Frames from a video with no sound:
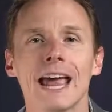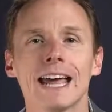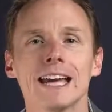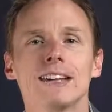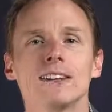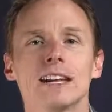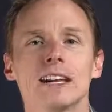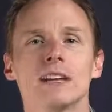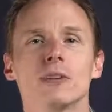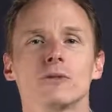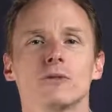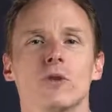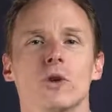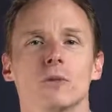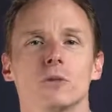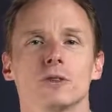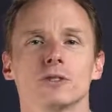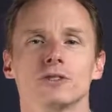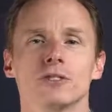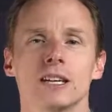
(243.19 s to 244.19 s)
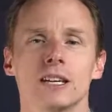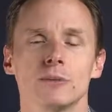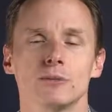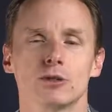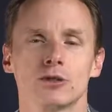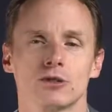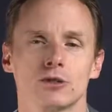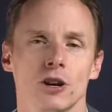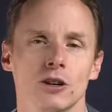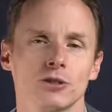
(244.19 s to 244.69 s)
and informal team
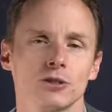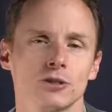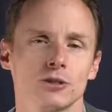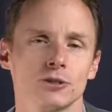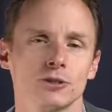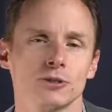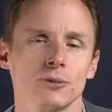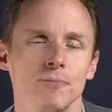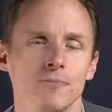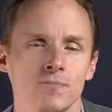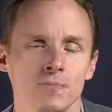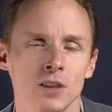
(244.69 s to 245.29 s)
structures.